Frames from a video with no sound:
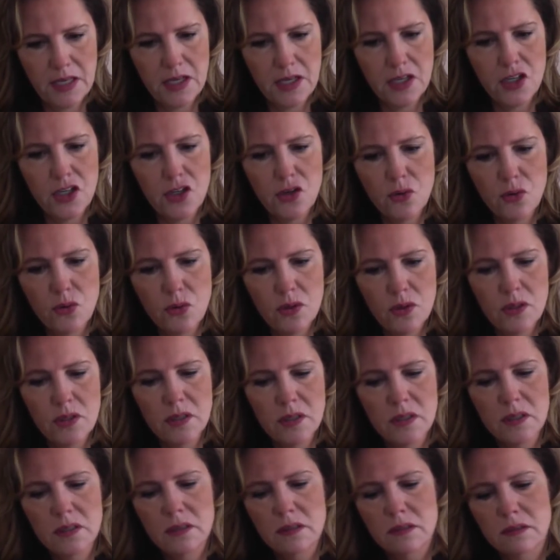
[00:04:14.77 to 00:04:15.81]

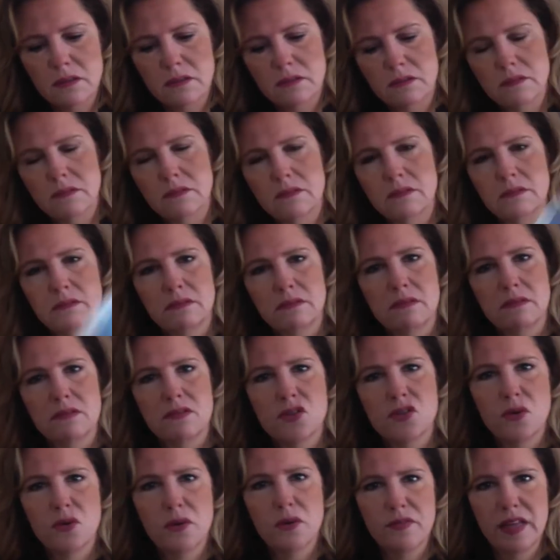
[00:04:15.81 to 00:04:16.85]
you're
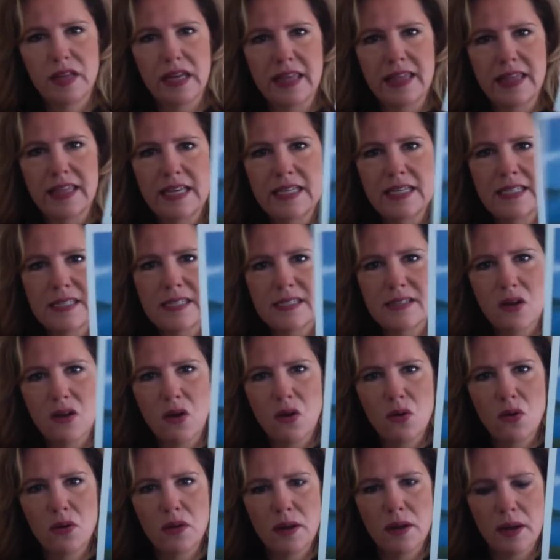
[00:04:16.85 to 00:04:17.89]
sort of like this,
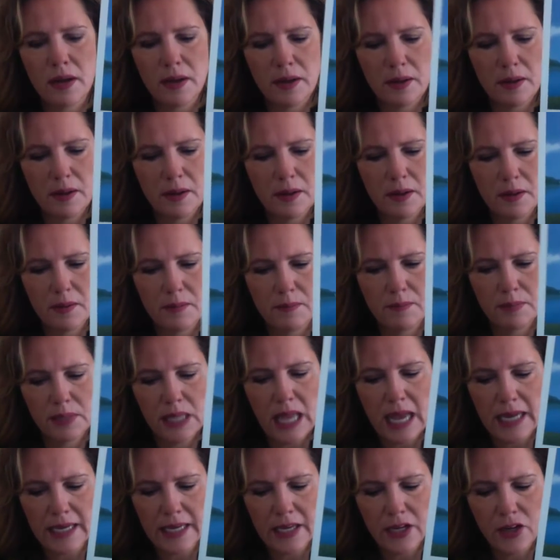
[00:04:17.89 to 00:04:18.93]
whole, uh,
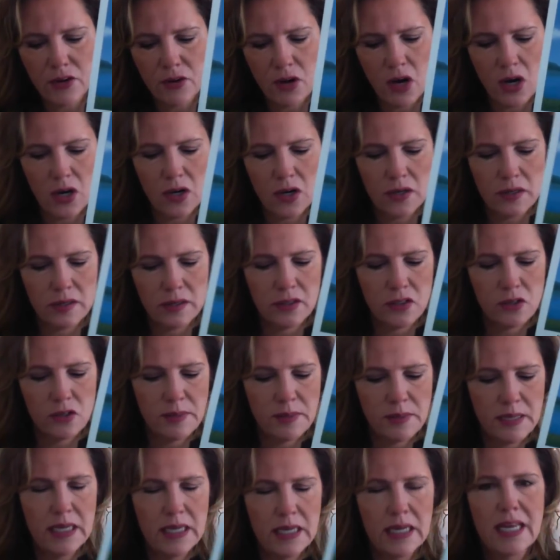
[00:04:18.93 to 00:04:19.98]
blocking your heart a little
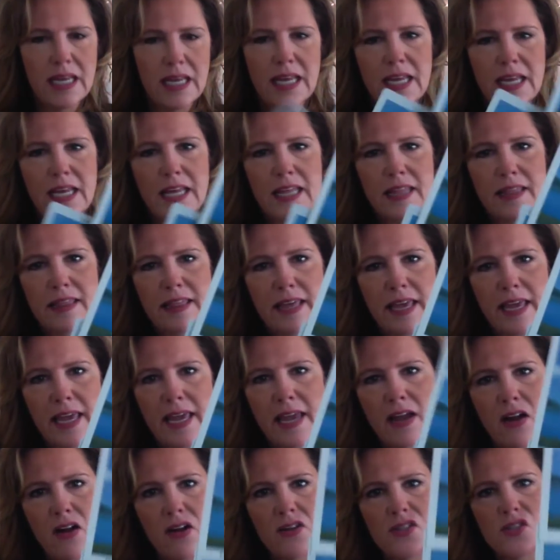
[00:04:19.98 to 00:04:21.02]
bit.
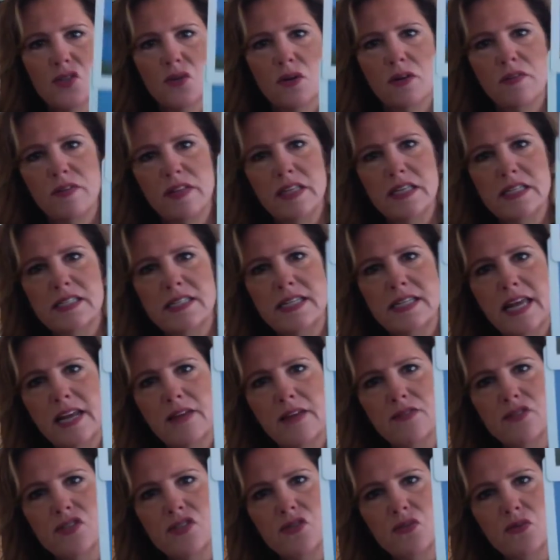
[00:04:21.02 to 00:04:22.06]
They are sort of in this Ten
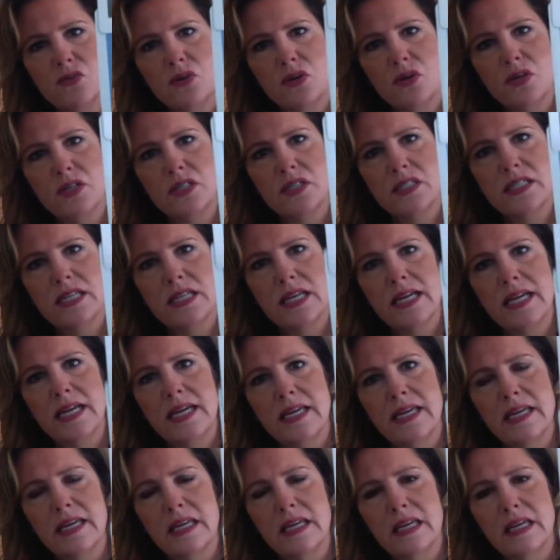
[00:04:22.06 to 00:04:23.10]
of Swords,
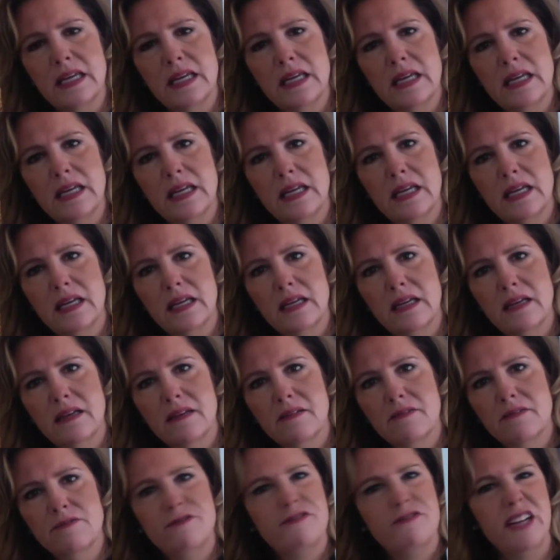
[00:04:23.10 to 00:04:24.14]
like,
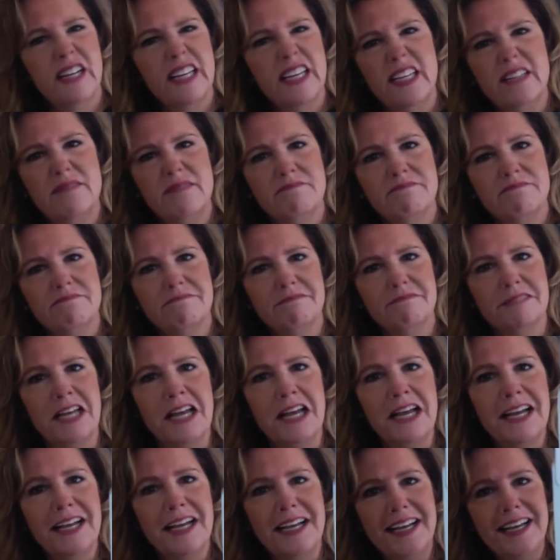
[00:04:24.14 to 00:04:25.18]
fuck it,
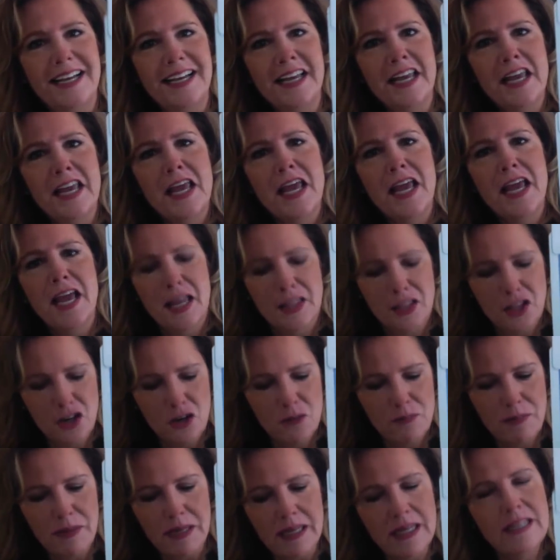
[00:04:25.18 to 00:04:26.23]
a little
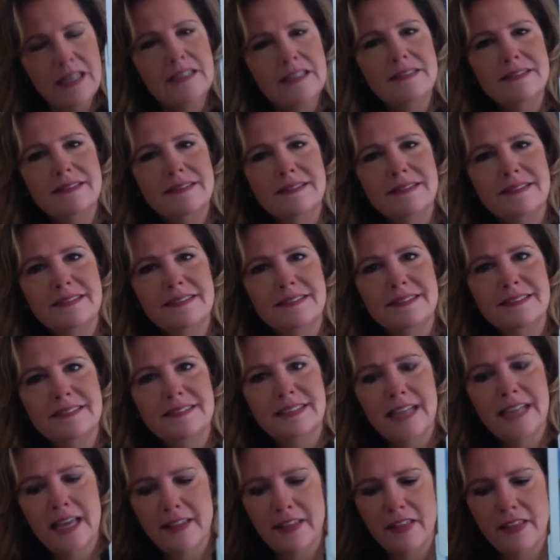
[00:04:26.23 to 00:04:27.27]
bit.
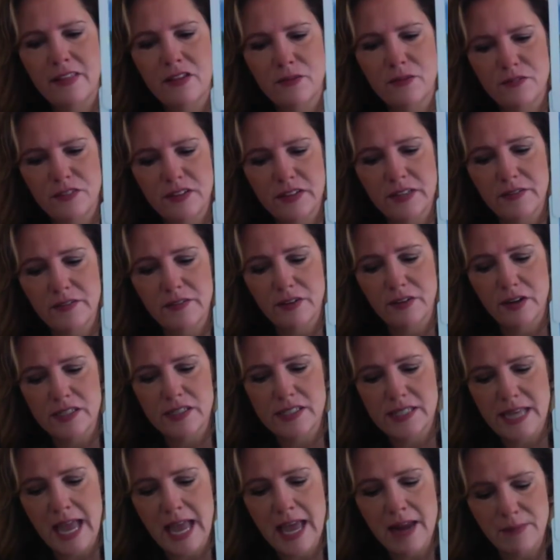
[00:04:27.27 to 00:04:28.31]
And then they're feeling very
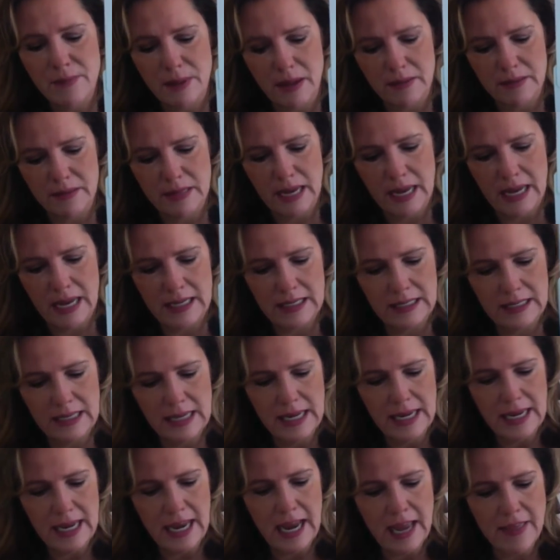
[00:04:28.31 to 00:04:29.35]
sad about that.
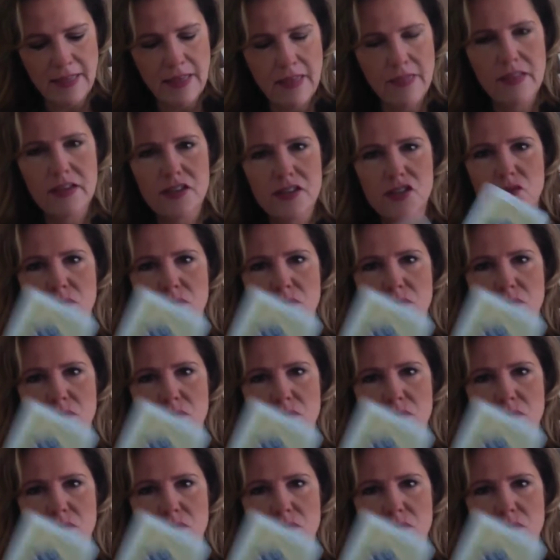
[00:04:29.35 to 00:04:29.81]
And then this